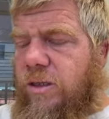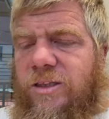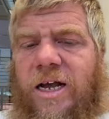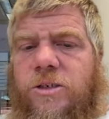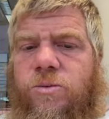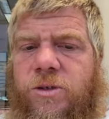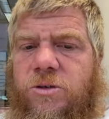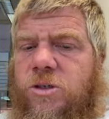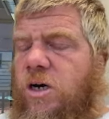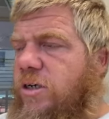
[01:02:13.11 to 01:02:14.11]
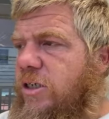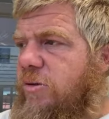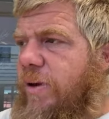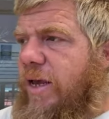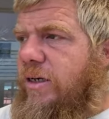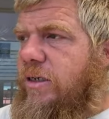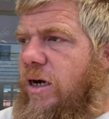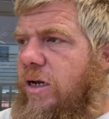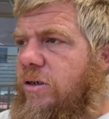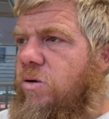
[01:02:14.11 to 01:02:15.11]
That's when you start expanding
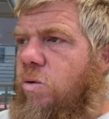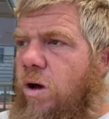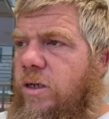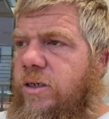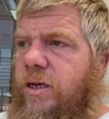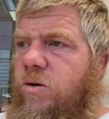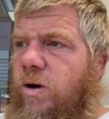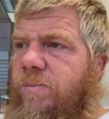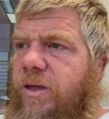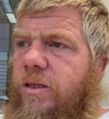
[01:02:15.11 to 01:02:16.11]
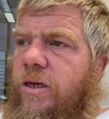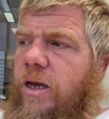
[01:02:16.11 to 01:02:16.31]
on quality equipment.